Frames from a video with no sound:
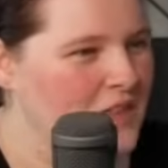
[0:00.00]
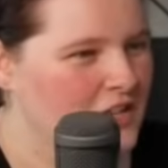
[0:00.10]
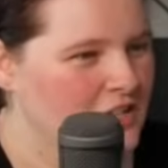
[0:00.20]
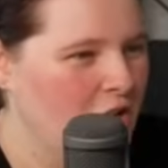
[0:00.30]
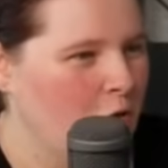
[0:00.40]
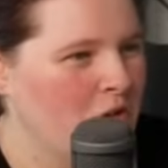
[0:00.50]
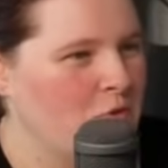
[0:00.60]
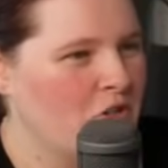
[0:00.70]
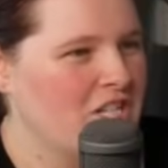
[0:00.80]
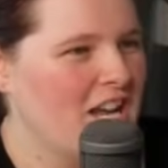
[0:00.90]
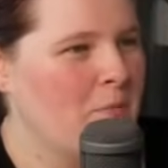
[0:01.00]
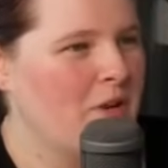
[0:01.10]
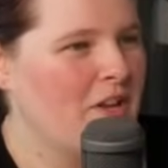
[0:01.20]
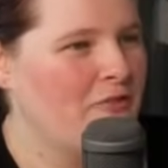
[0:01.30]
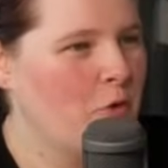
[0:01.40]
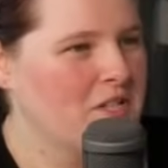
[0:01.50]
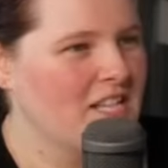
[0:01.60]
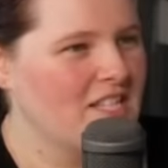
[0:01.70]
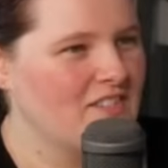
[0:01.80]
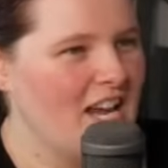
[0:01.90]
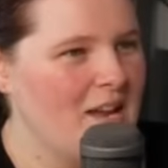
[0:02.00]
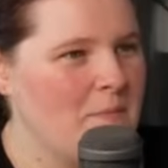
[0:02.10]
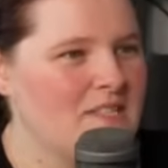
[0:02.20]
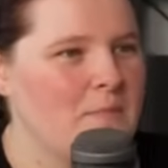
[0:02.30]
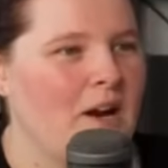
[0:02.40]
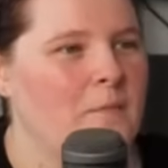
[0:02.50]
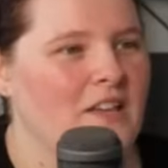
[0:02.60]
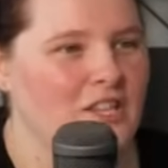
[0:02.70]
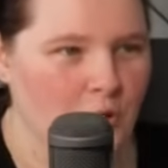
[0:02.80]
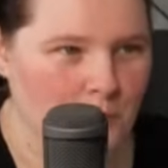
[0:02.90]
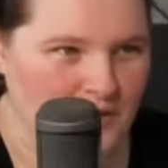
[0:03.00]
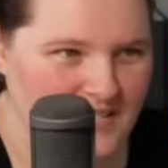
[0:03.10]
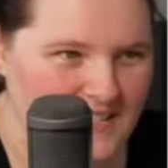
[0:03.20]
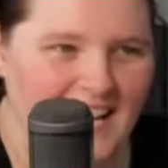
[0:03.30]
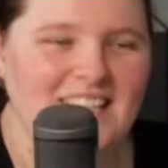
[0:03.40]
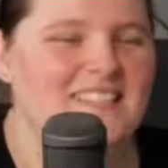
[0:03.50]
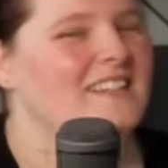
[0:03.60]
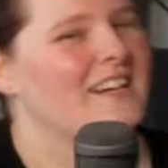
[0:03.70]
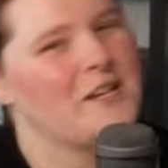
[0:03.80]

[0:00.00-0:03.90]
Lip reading: So winter washi tape, we have 4 sets of tape inspired by the notebook designs.